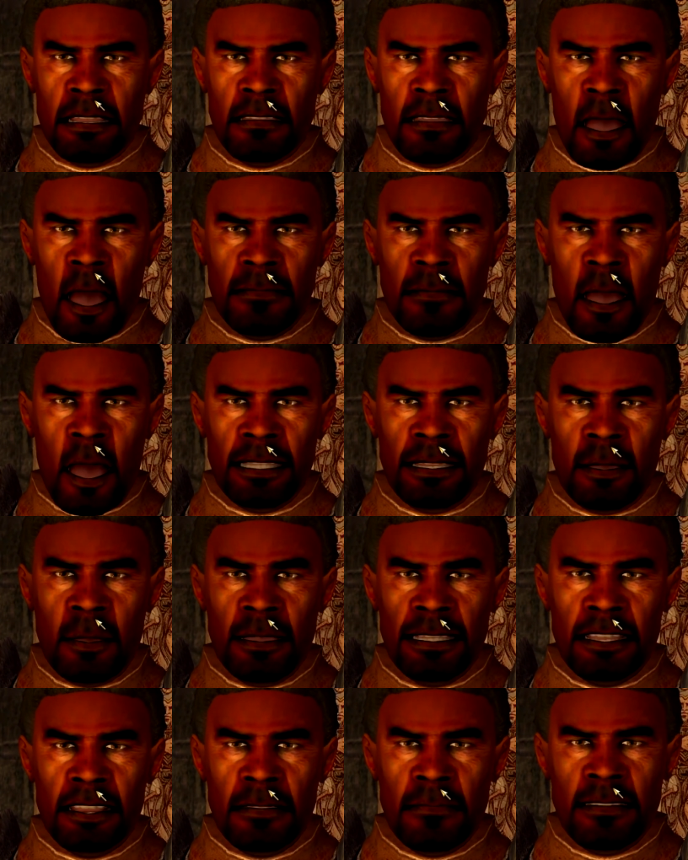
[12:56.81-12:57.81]
elf has been
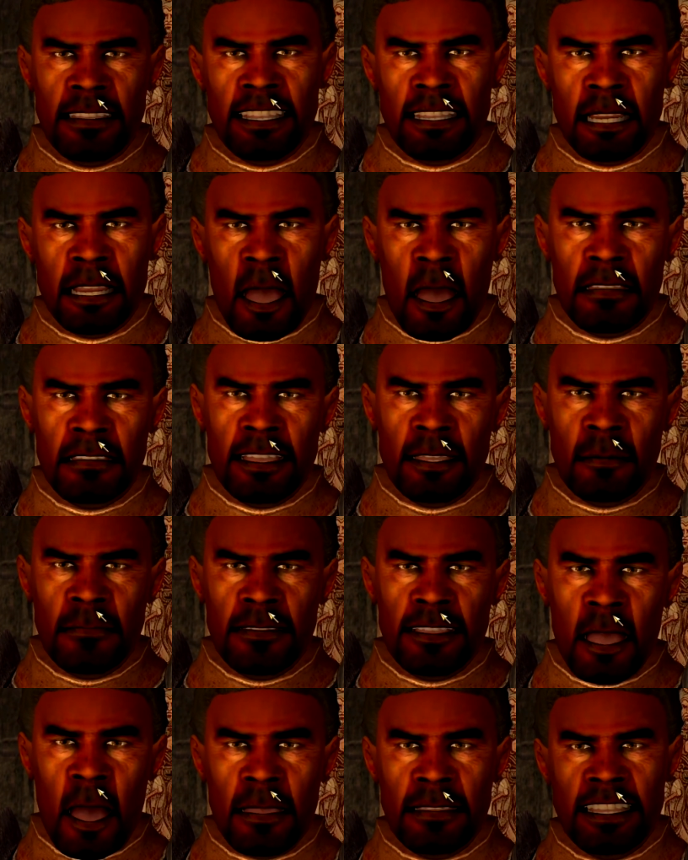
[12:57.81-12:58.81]
taught the meaning of
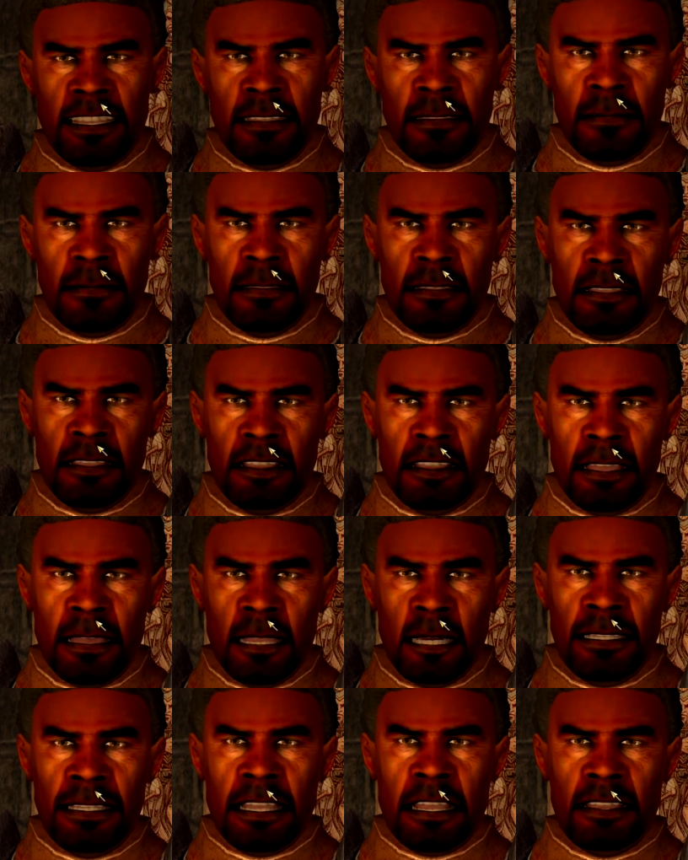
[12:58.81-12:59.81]
humility
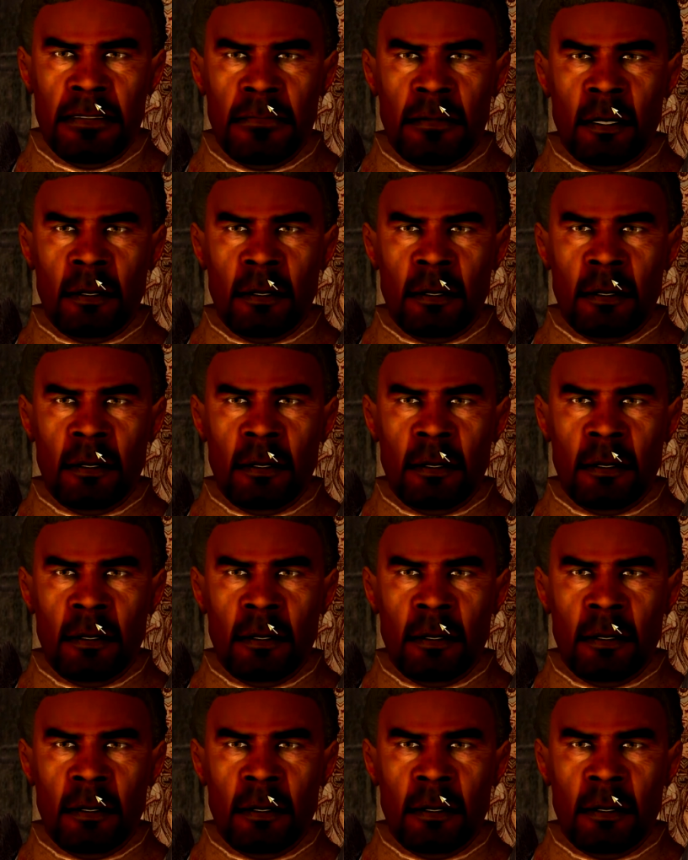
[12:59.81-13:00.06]
yeah. thanks to the